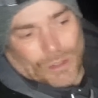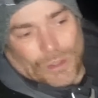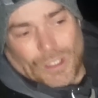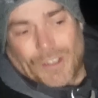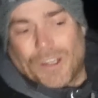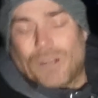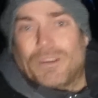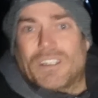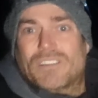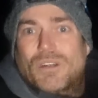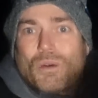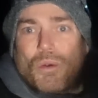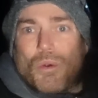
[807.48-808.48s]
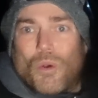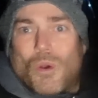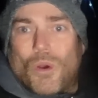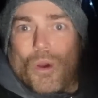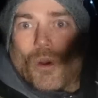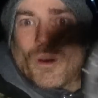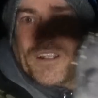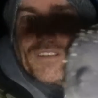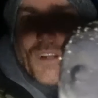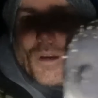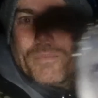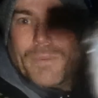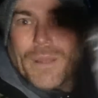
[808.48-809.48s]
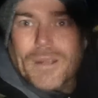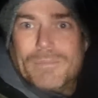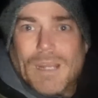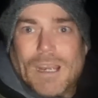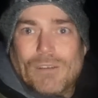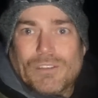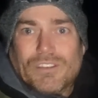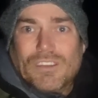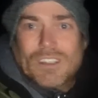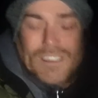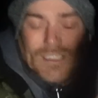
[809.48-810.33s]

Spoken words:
all I know is, oh, he's got a big mouth.